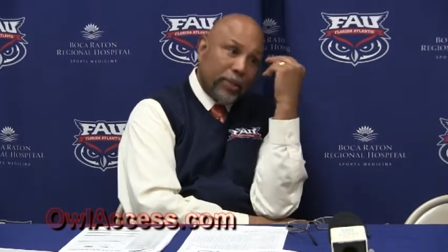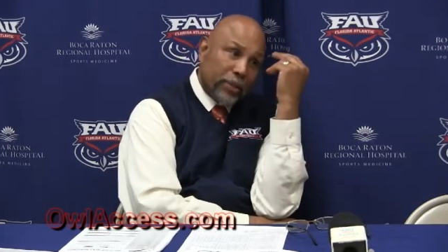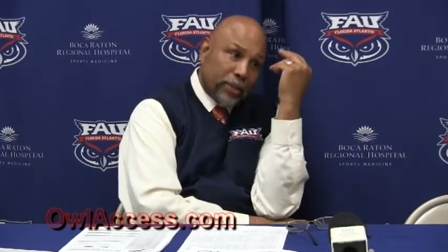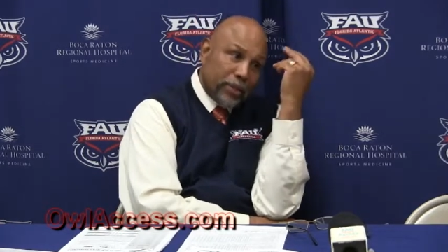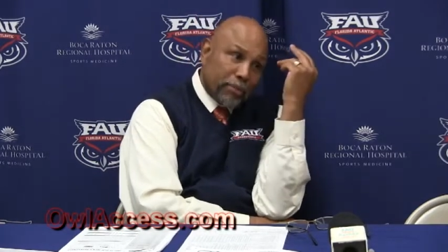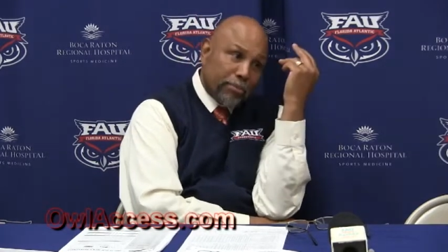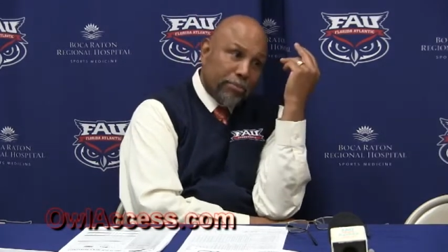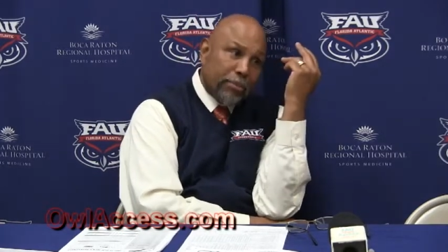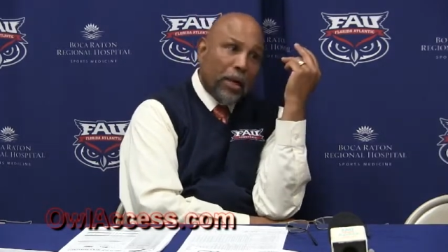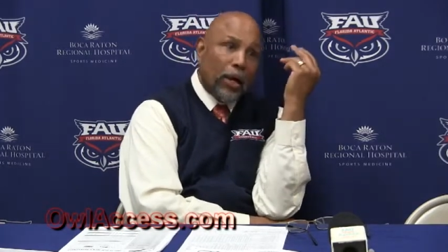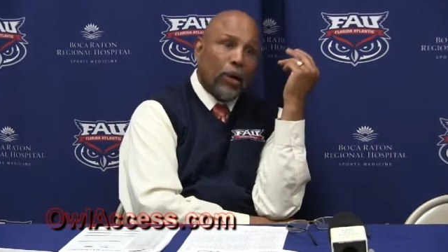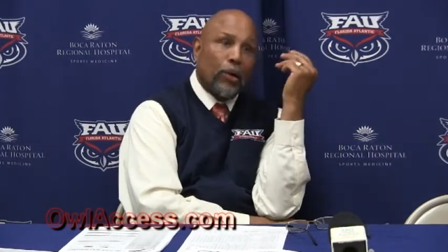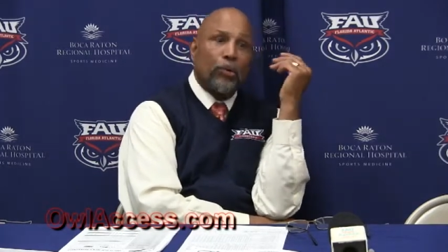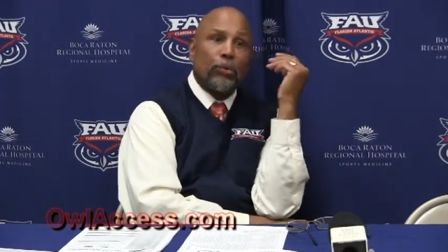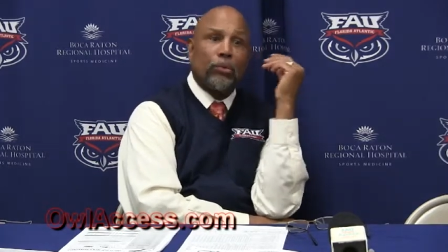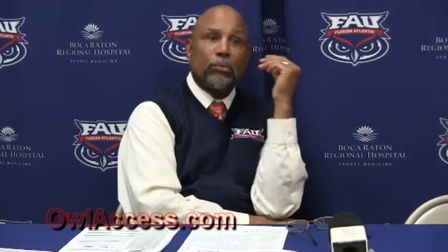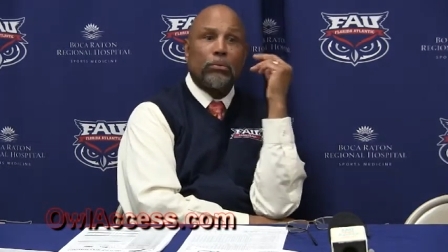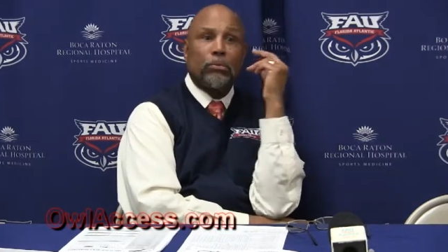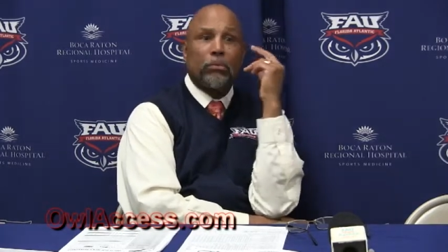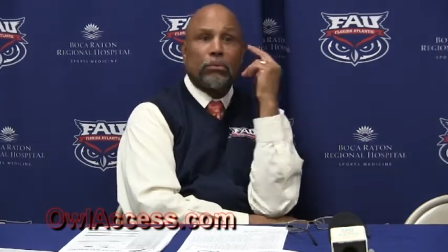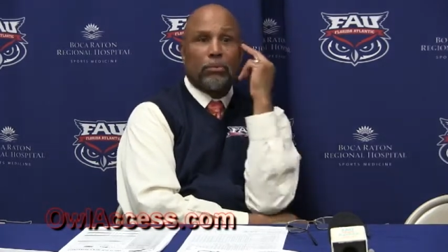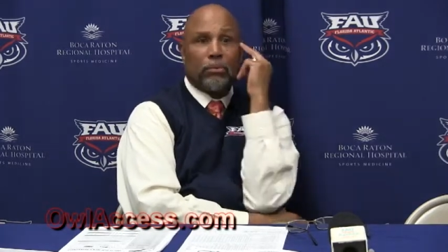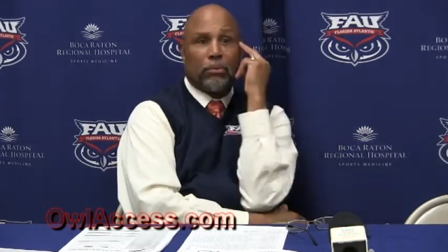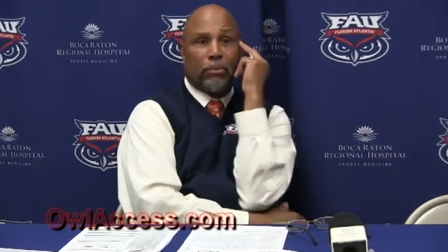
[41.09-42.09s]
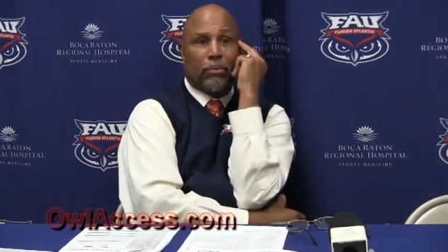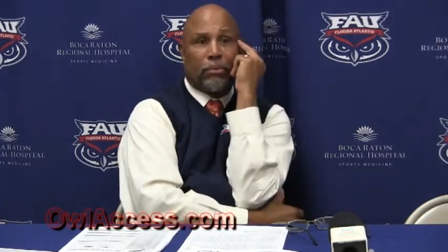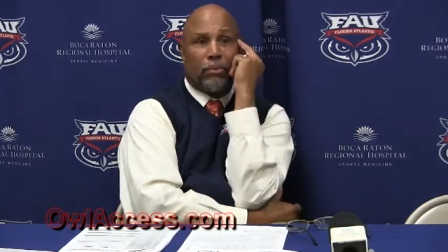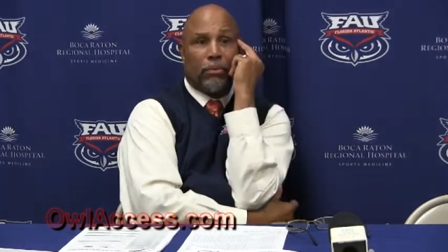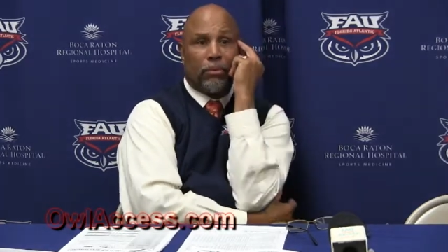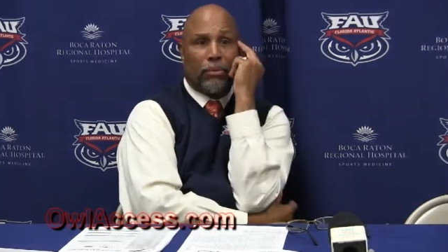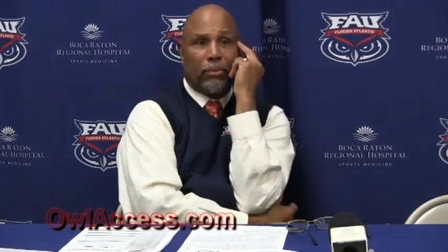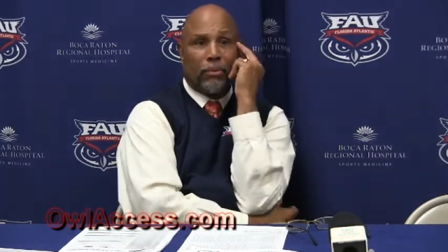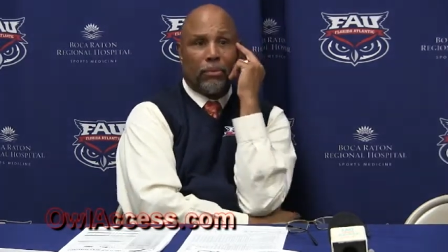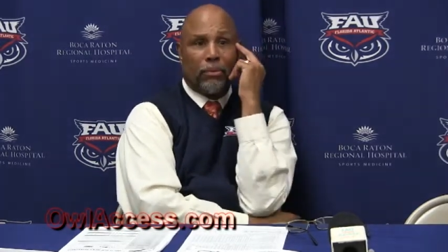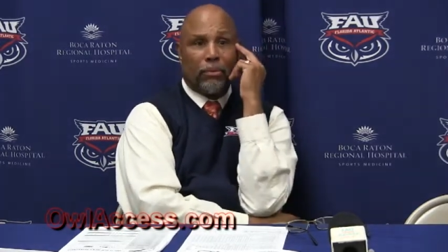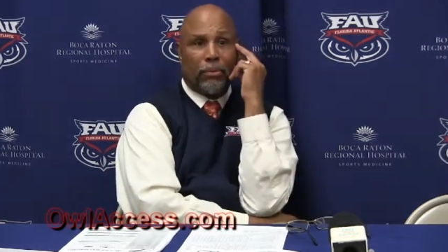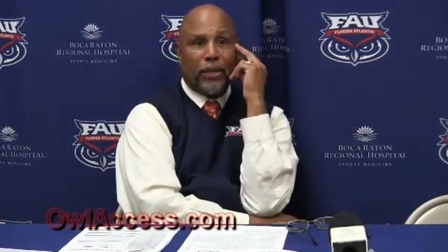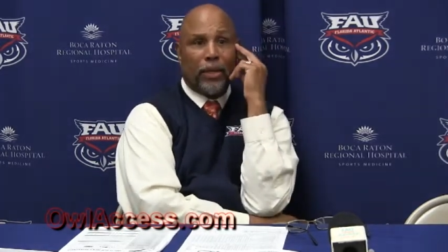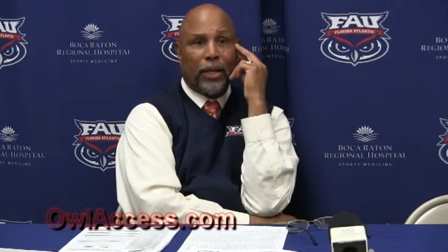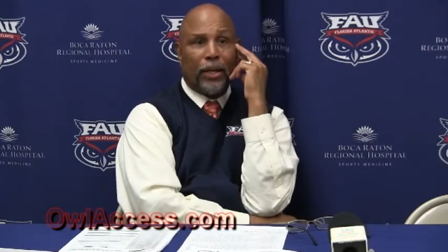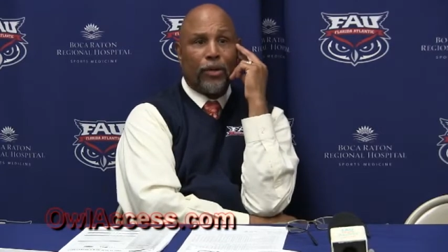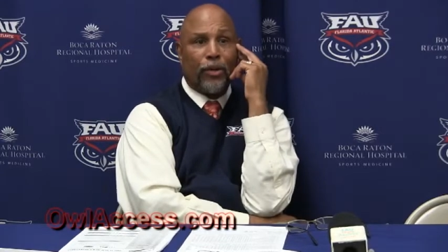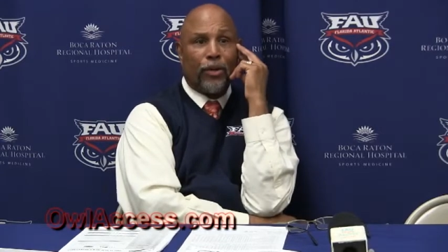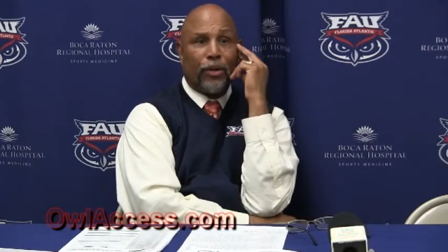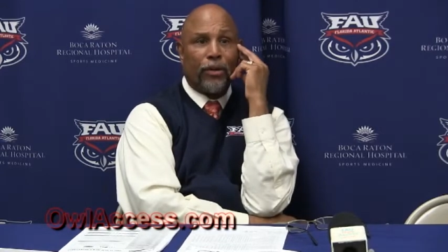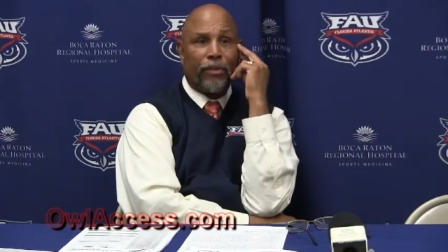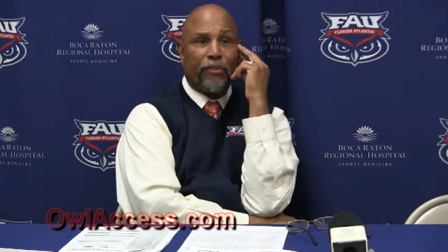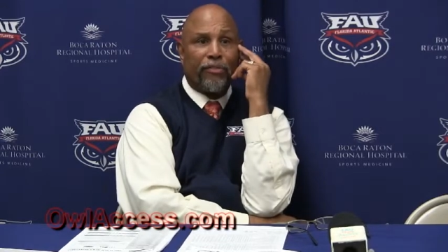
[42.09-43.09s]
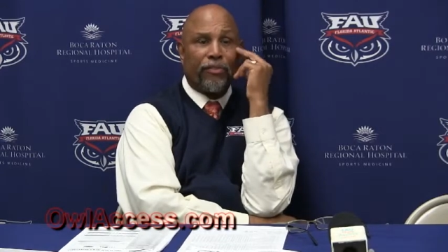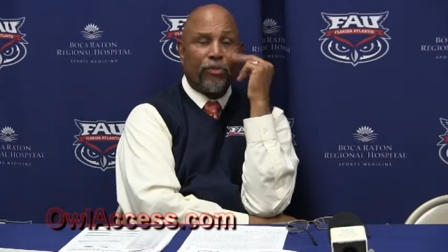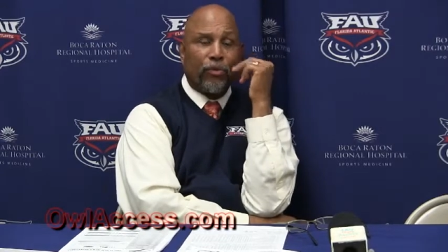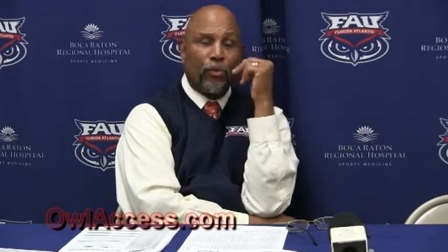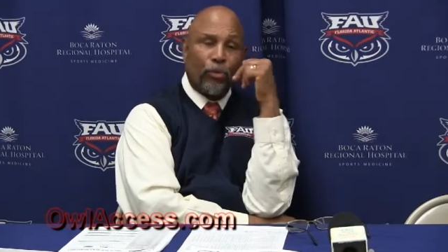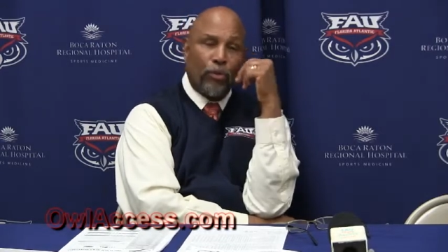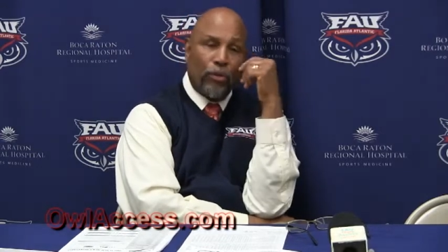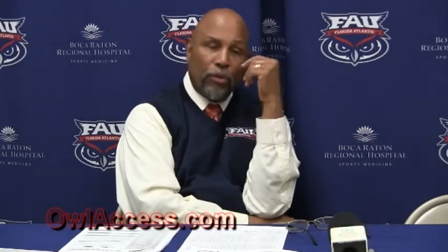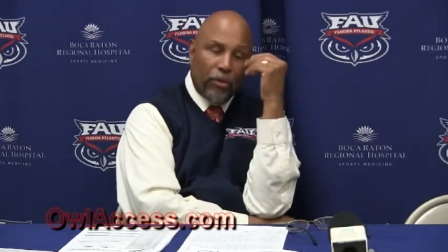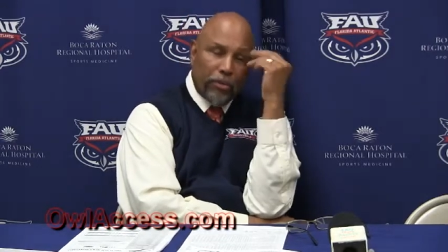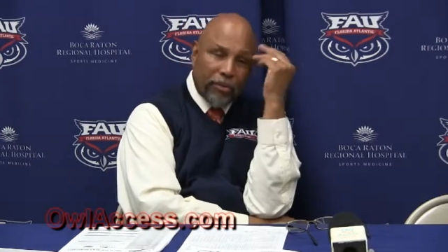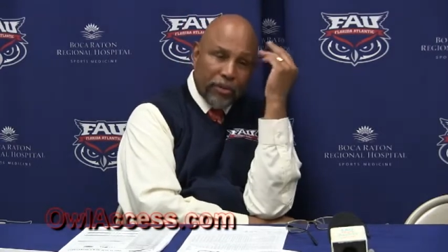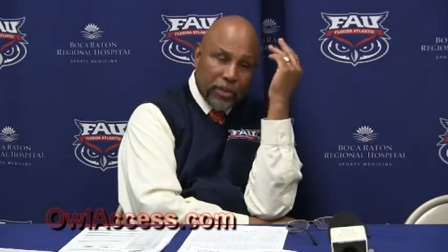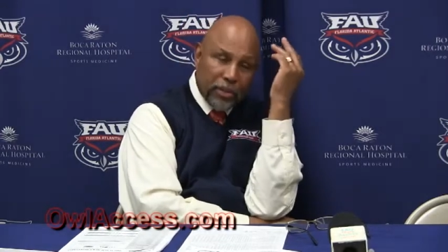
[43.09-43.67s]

it's about getting on the floor.